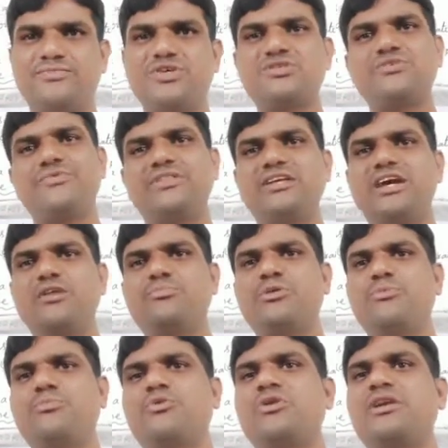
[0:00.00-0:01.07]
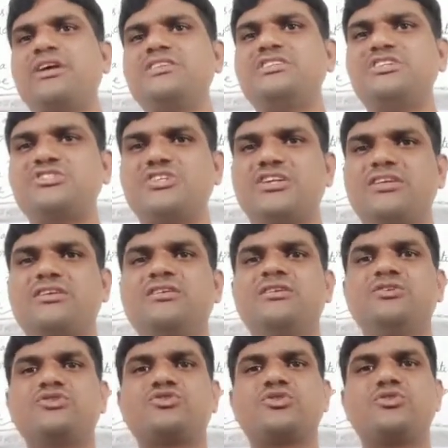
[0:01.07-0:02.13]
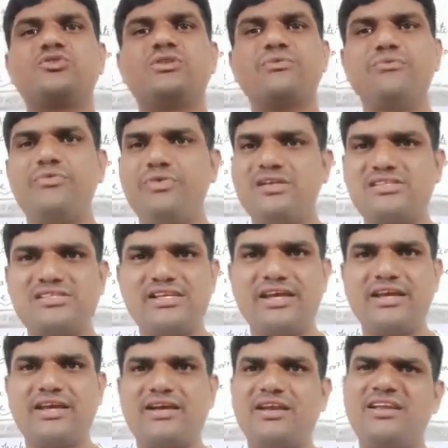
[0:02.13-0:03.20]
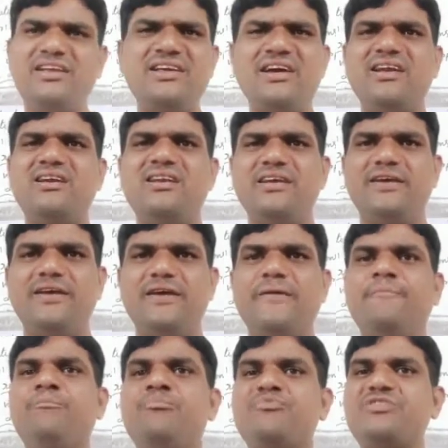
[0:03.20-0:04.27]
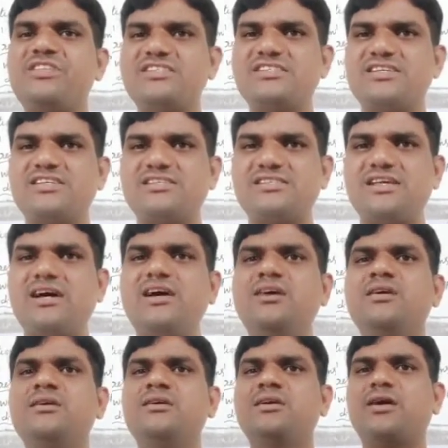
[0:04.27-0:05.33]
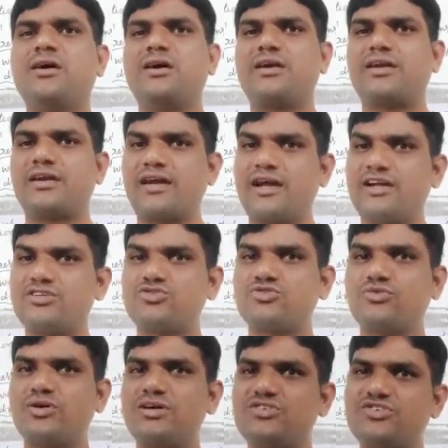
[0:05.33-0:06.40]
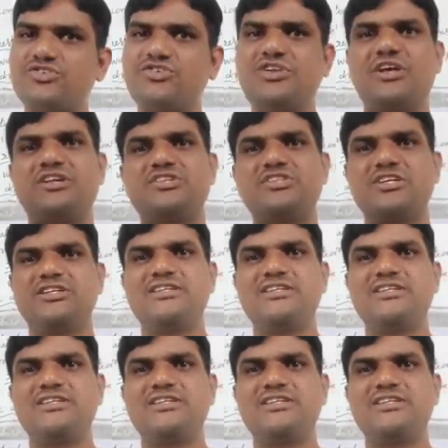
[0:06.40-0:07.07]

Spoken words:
So with the help of polarization, so we will say clearly this is the transverse nature.